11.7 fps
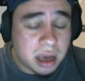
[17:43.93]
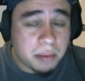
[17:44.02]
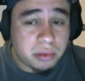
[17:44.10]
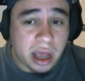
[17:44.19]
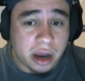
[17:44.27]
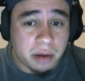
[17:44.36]

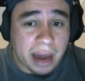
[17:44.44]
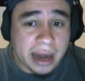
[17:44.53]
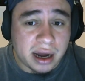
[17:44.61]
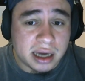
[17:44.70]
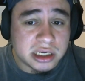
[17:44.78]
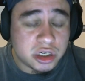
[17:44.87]
Pull out your
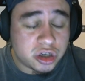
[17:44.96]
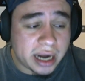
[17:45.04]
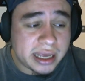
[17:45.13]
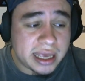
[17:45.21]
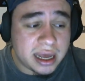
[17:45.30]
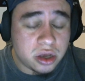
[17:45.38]
binocs and try to
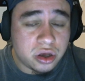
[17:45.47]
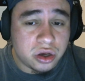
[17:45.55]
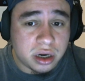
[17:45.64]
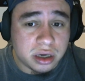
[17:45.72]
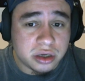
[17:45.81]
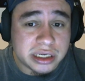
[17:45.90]
get a
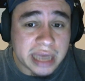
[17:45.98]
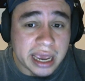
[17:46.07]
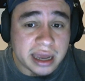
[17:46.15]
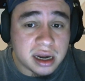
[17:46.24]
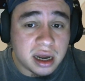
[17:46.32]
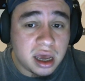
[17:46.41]
good
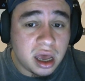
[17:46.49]
understanding